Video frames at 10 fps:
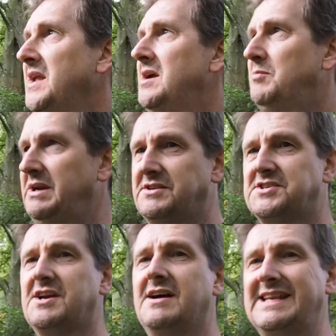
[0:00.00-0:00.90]
bring the
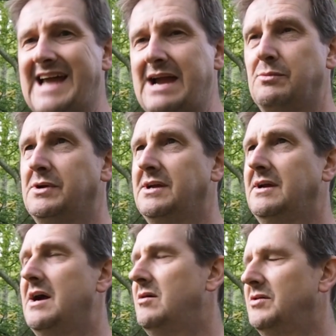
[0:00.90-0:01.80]
sky down,
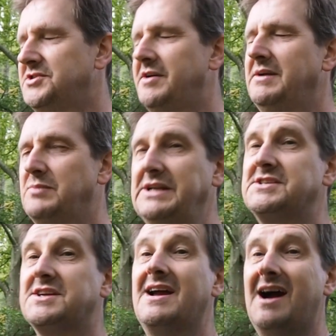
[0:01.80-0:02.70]
bring the
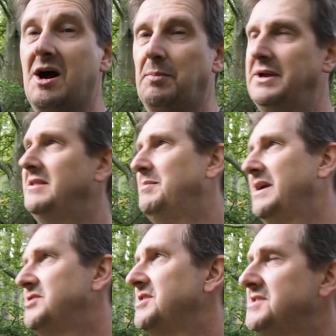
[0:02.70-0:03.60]
sky up in the
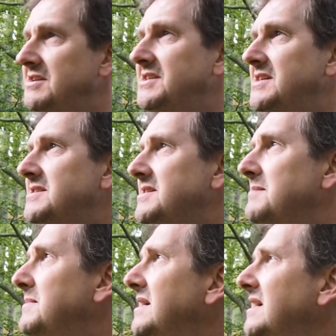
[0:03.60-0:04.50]
picture so that
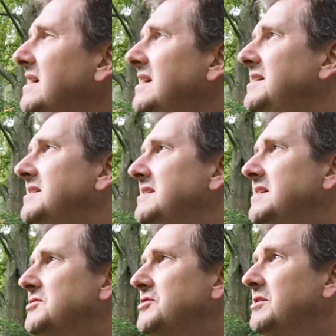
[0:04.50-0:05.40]
it didn't
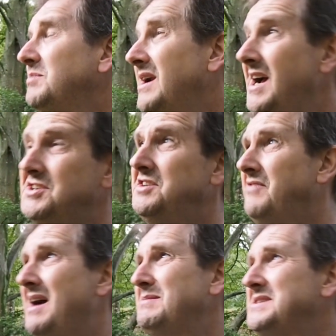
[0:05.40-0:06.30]
intrude. But I actually
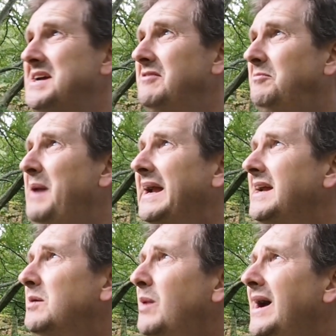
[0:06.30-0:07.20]
found myself backing
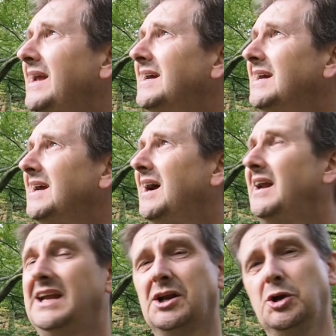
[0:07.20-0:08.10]
away and
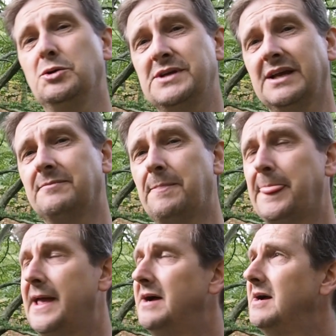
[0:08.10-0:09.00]
including
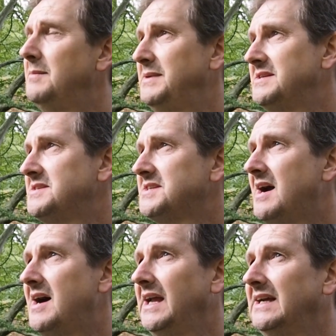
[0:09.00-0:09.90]
a bit of the
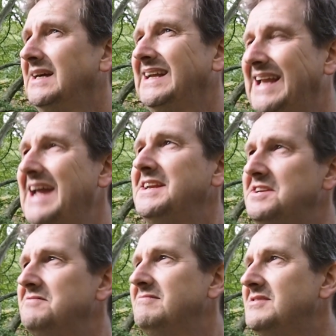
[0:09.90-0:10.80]
sky. Again, it
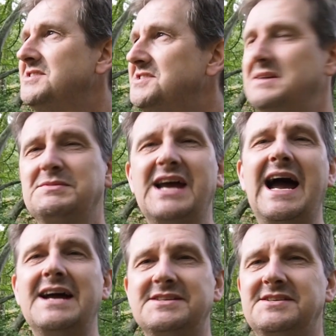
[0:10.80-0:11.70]
just seemed to
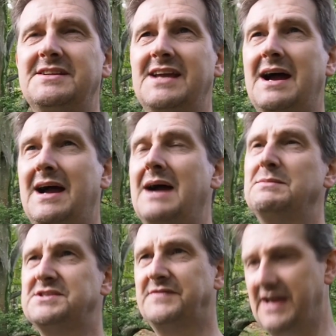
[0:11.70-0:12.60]
add to the
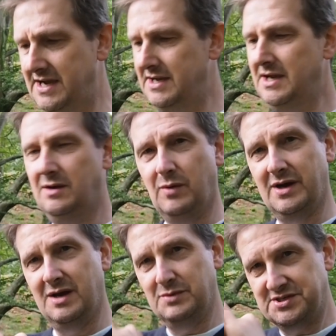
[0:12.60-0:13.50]
atmosphere when I
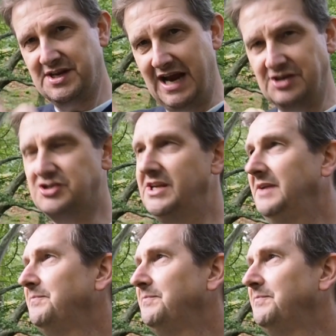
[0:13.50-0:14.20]
was actually